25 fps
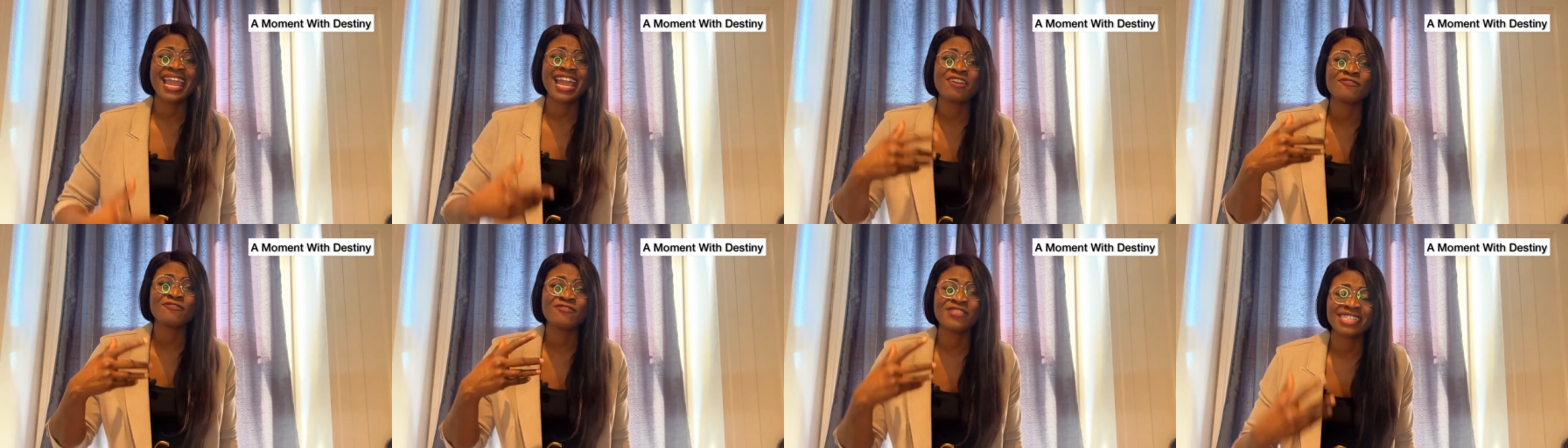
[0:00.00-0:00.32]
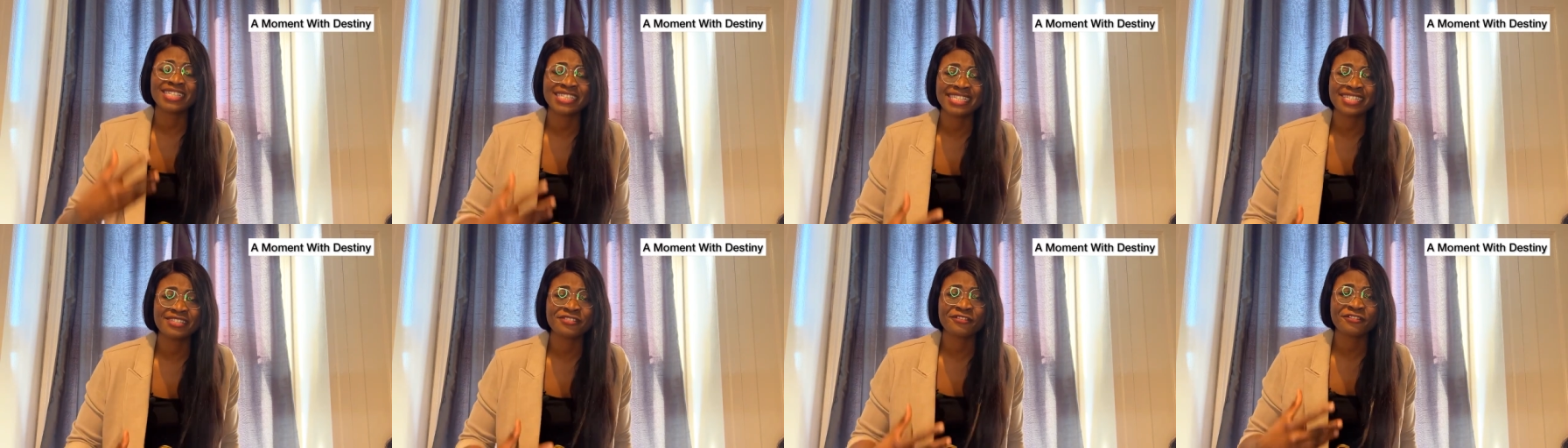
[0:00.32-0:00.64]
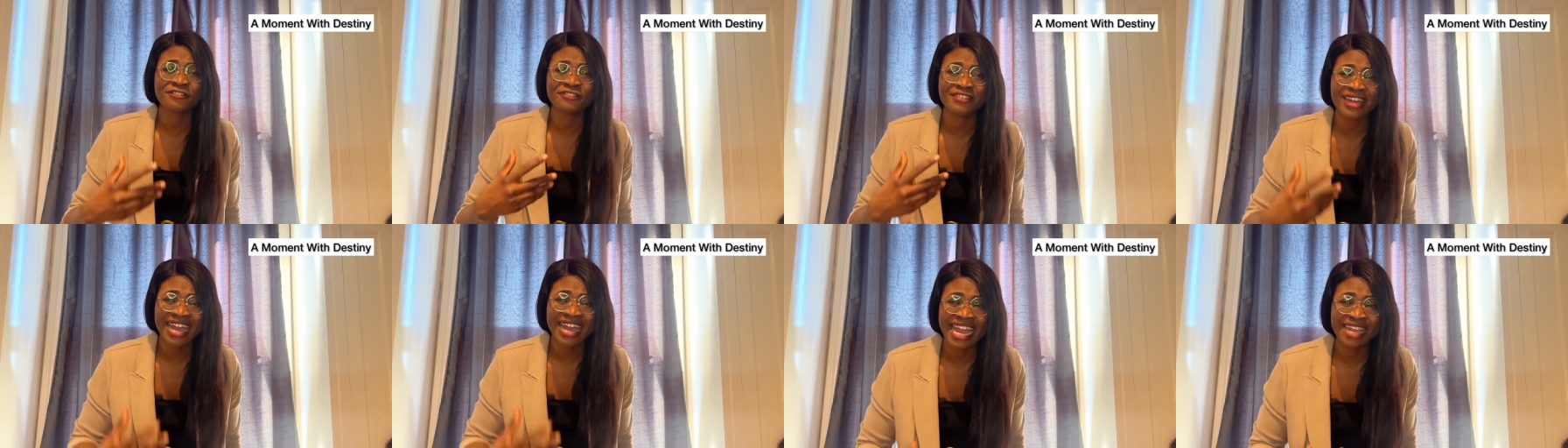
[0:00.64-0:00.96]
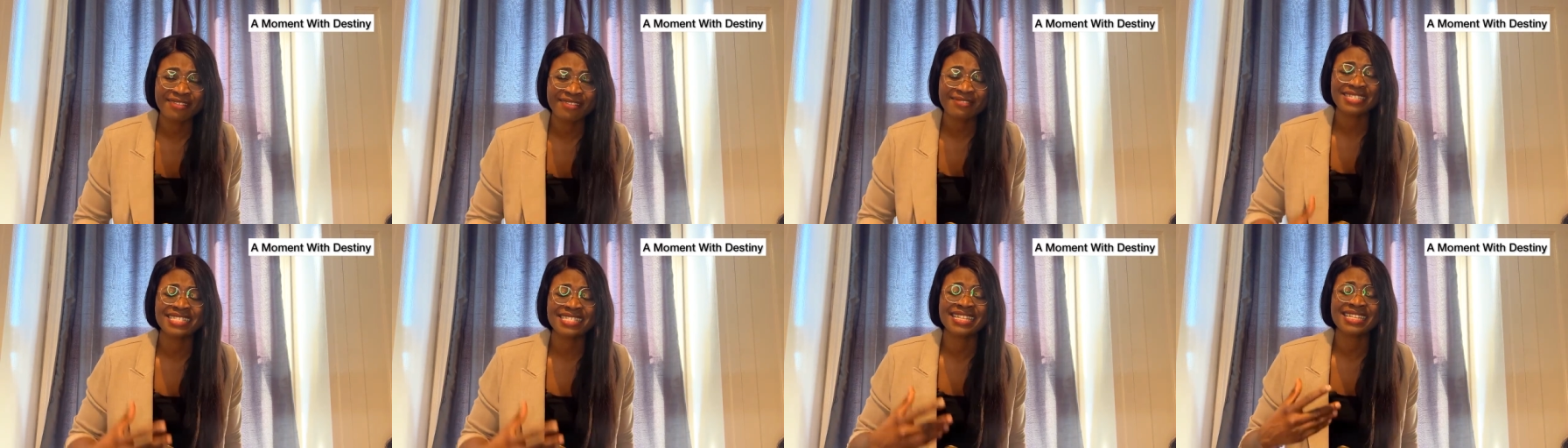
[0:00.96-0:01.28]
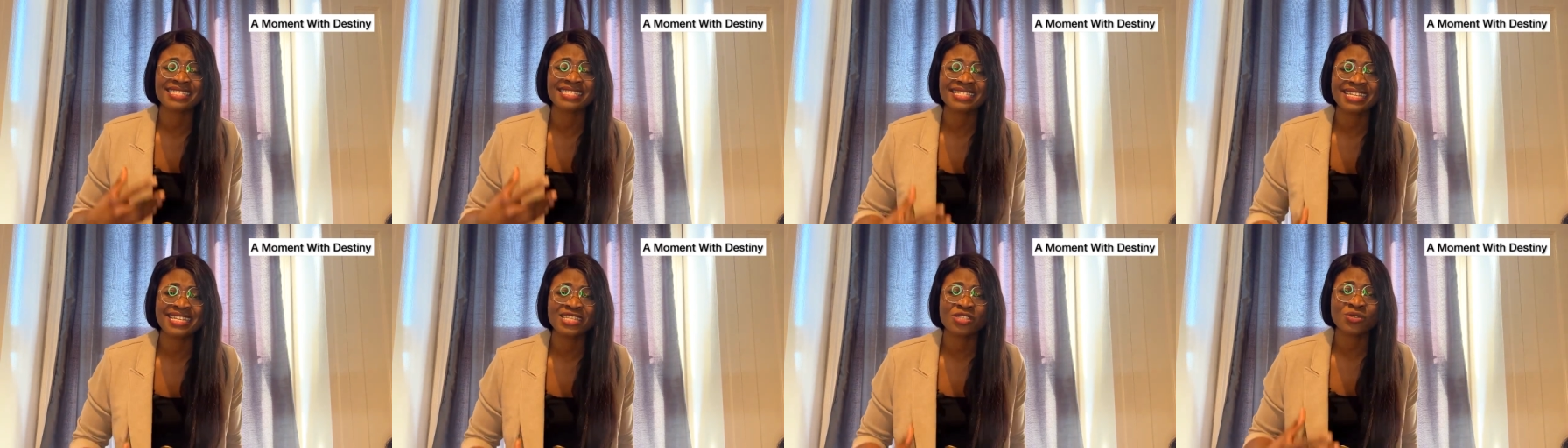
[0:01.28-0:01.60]
Ephesians 5
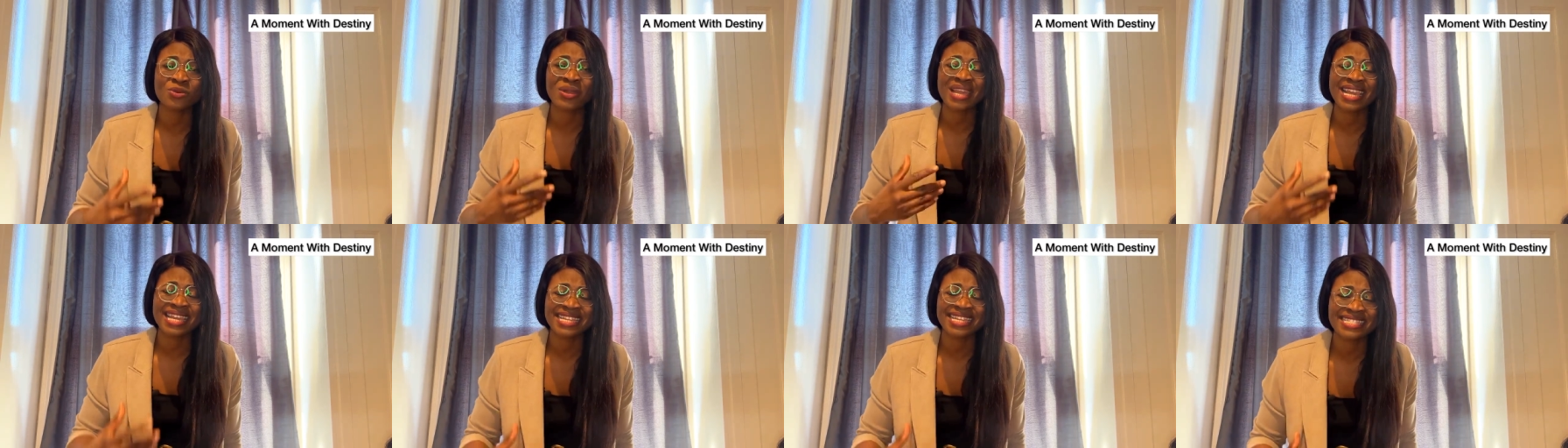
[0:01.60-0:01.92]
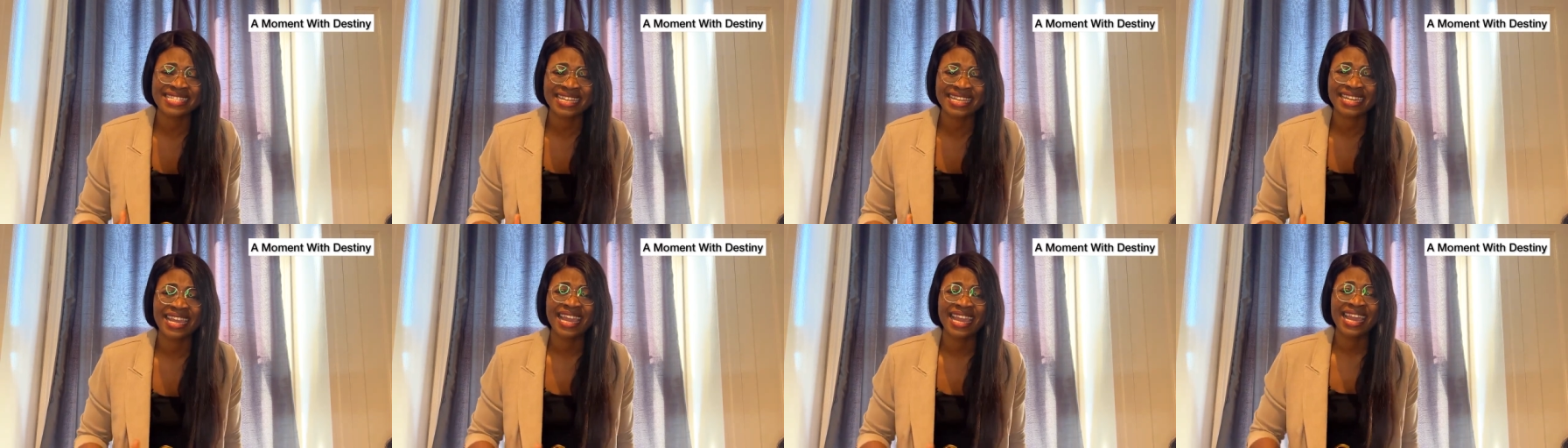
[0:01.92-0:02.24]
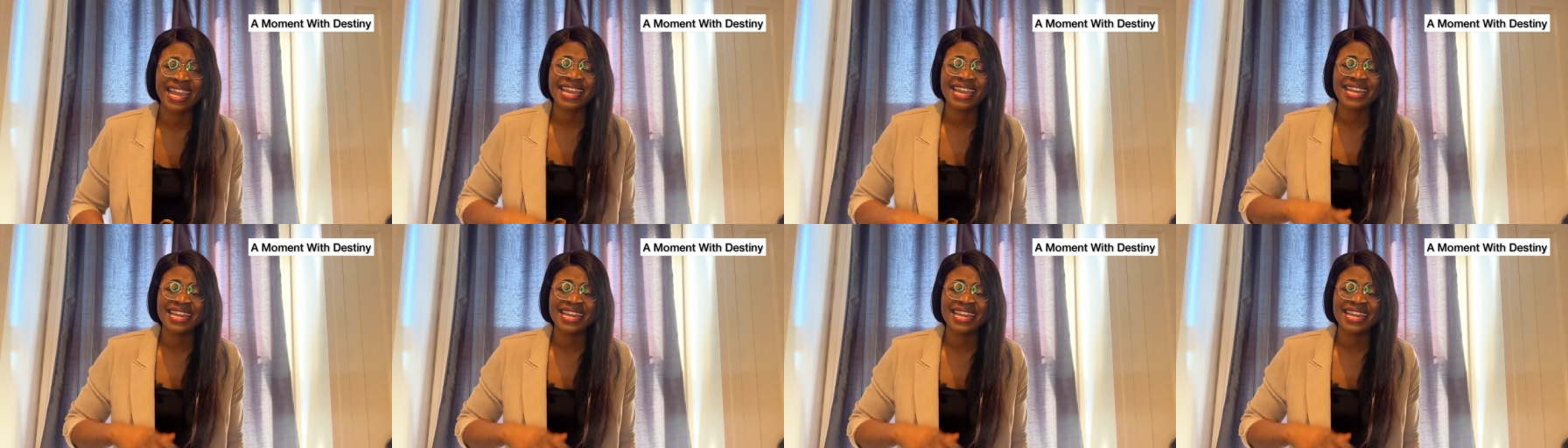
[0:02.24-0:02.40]
16 to 18.